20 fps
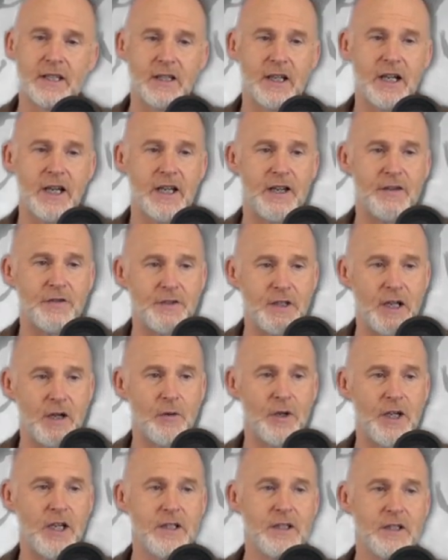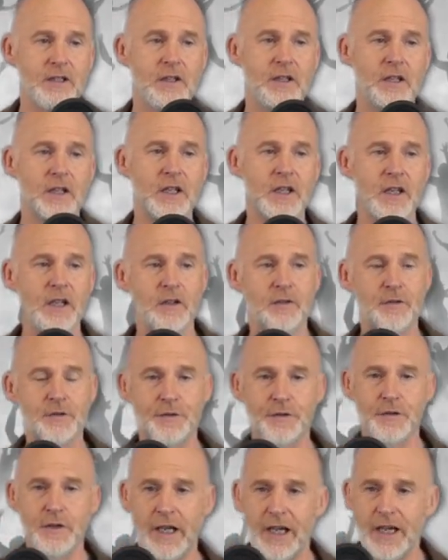Goliath. Now, in the
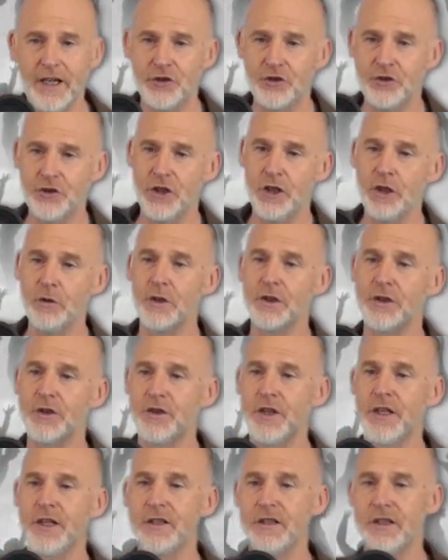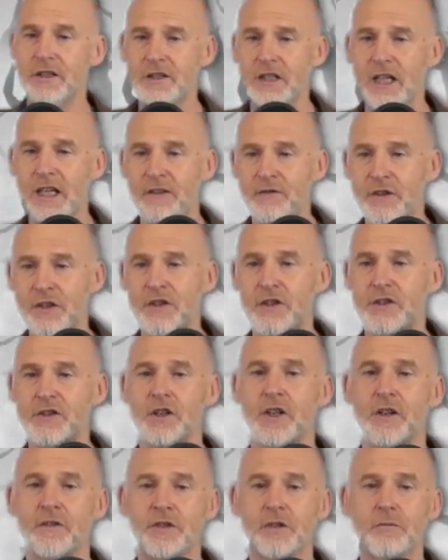flesh, you would think that David
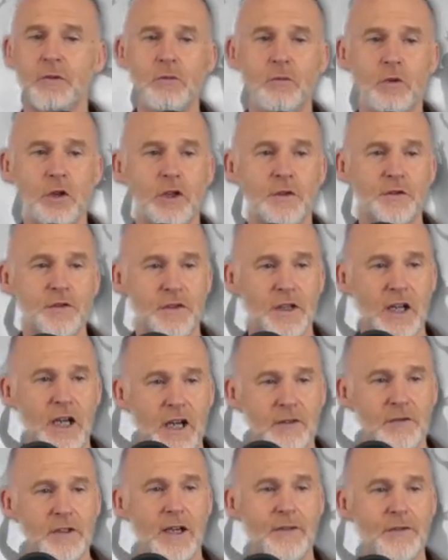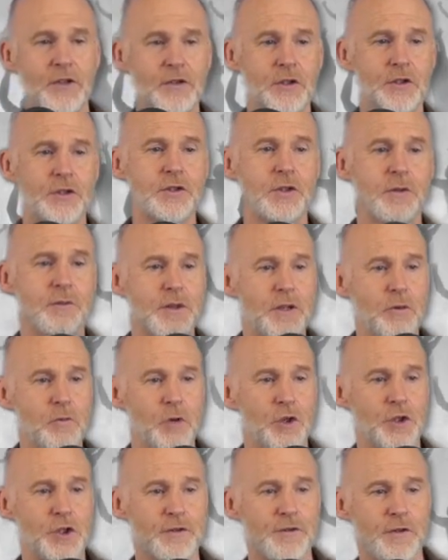deserves a reward for that. Have you ever done something
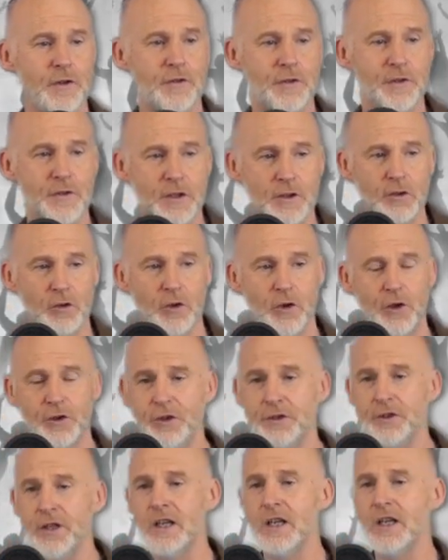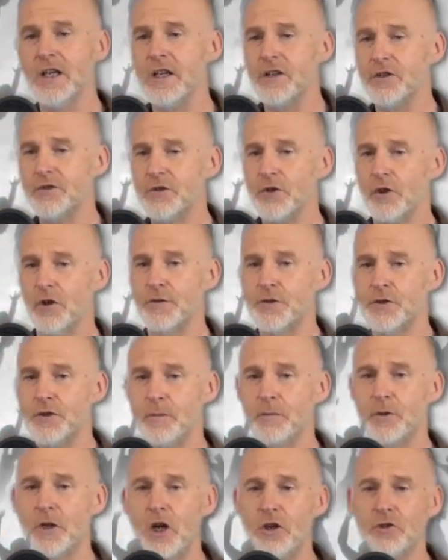wonderful for the Lord and sort of
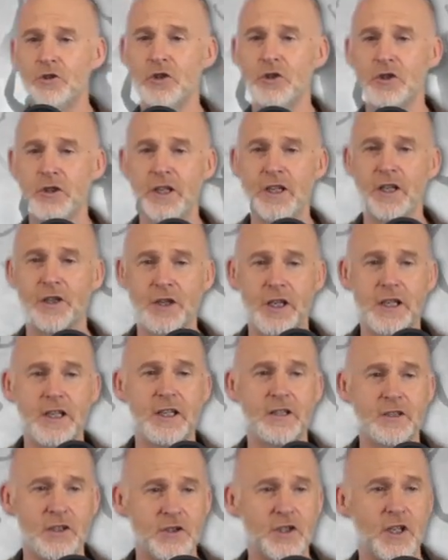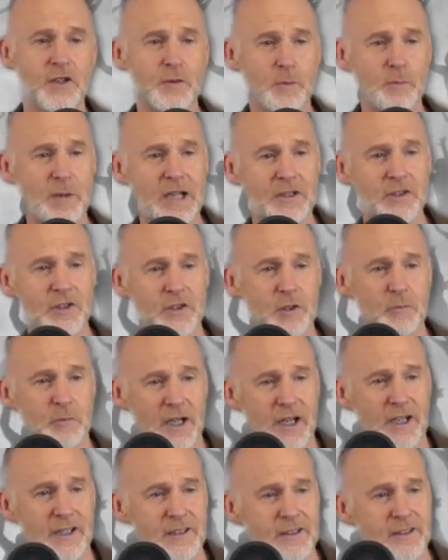subconsciously you think you deserve a pat on the
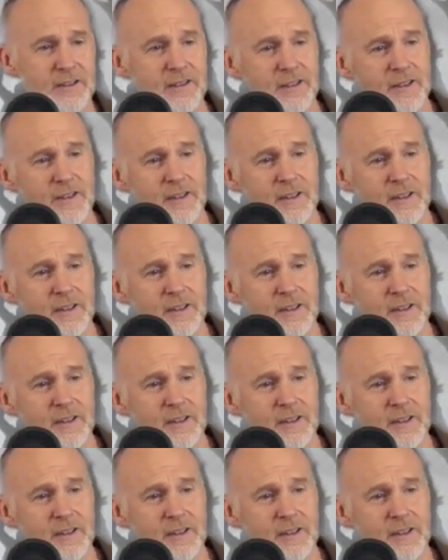back?